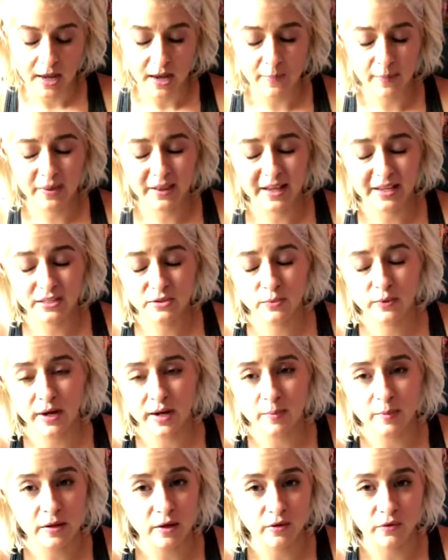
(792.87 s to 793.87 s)
But that's what
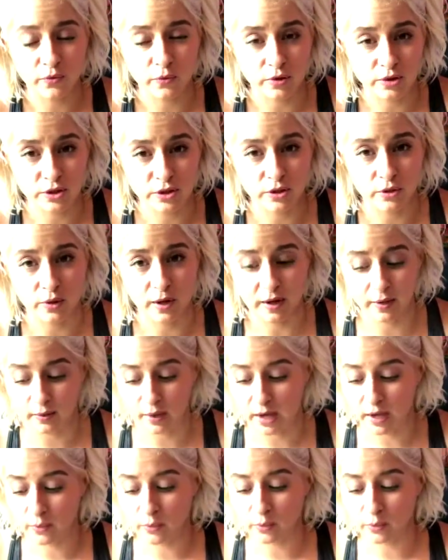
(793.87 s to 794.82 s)
I'm here for too. I